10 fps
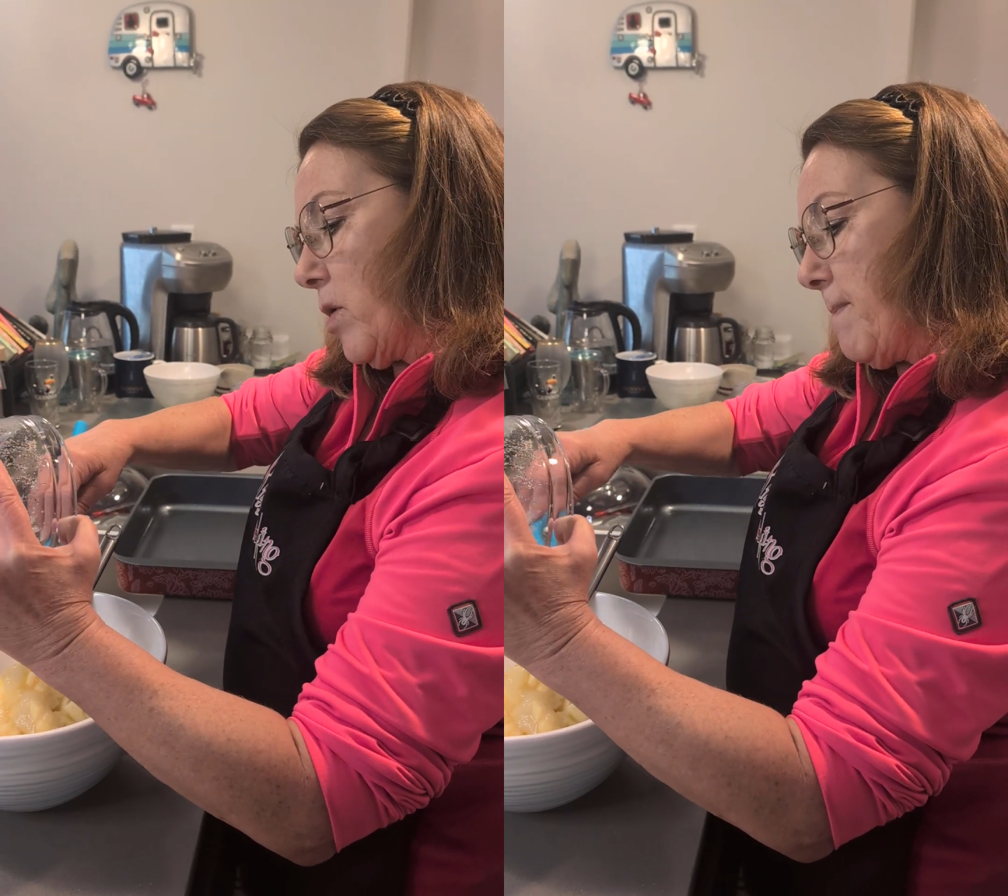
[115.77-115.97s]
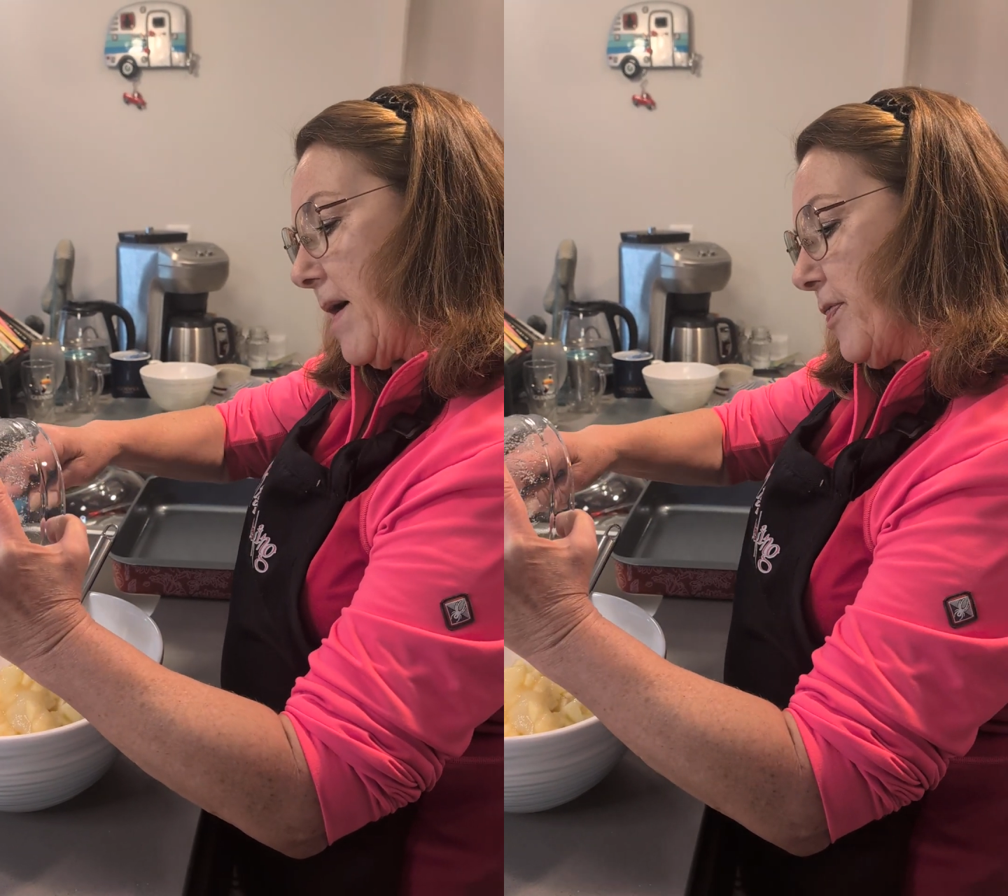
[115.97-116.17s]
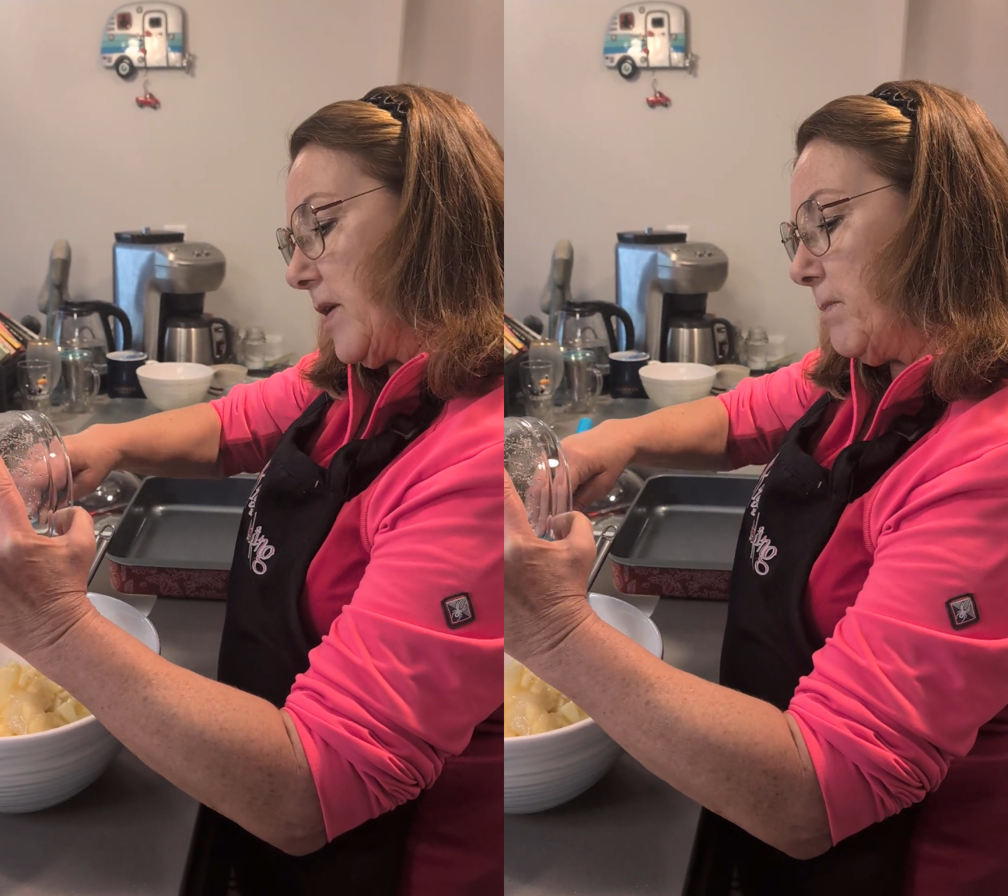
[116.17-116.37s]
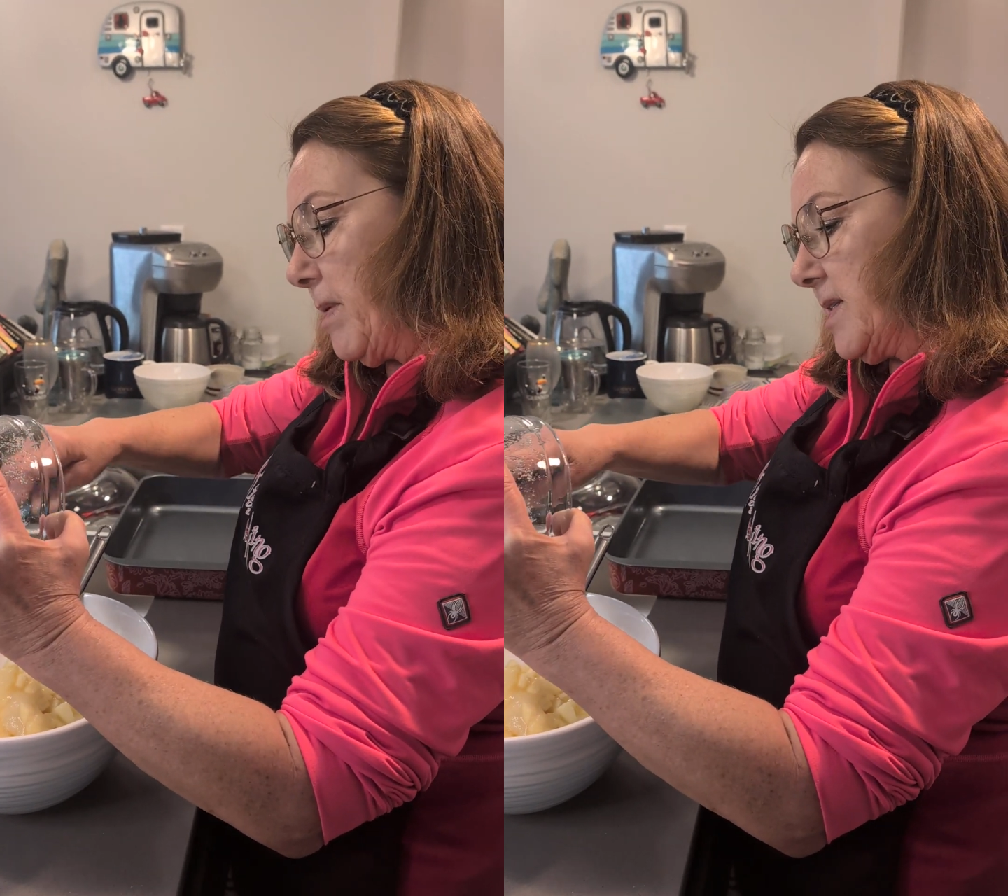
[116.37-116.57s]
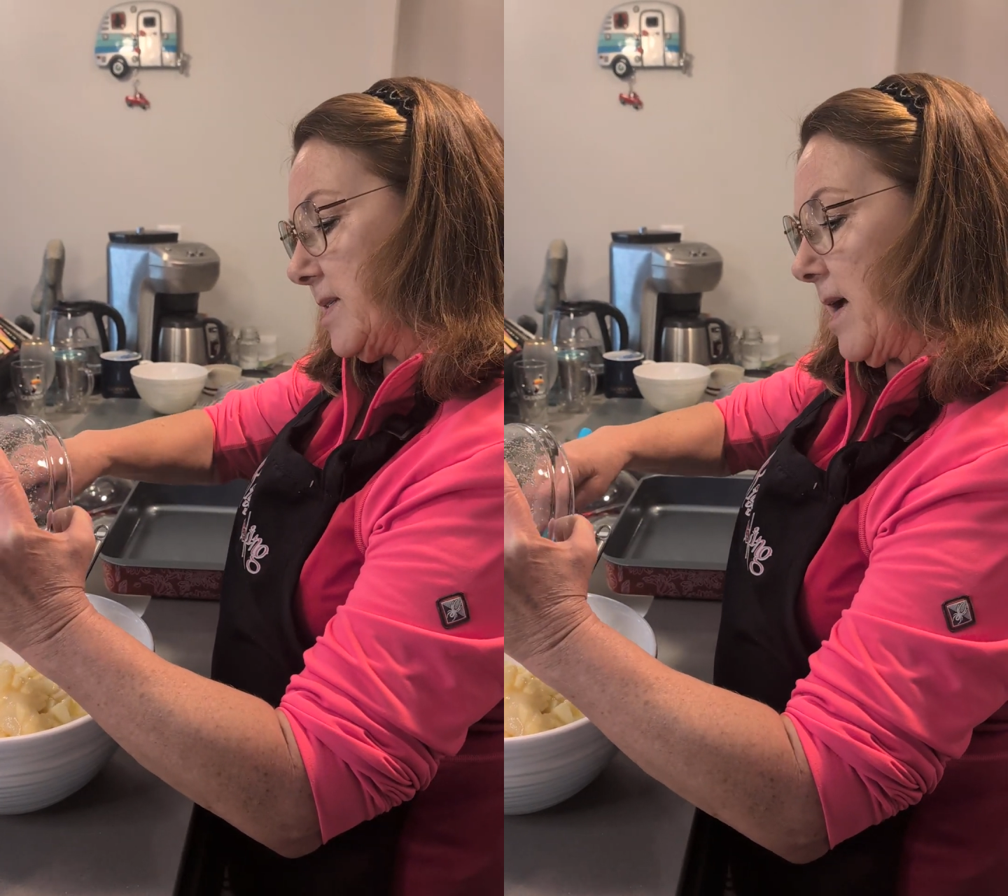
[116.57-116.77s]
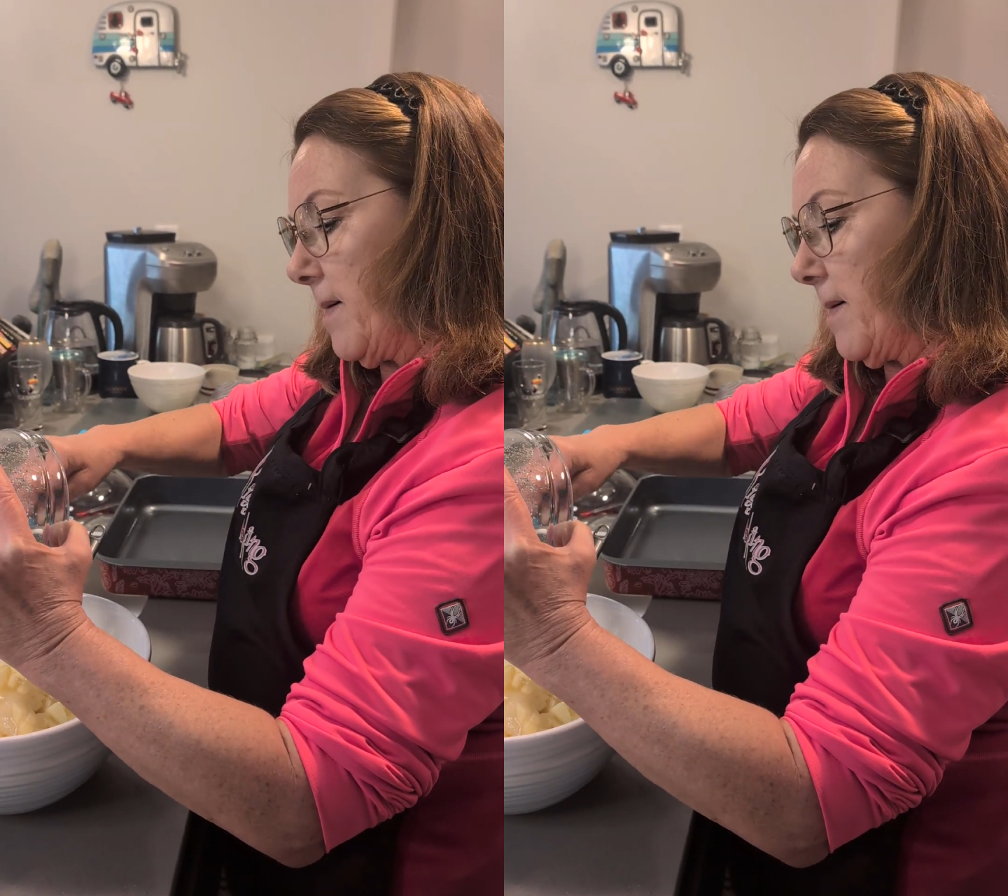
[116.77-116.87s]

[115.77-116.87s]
method, but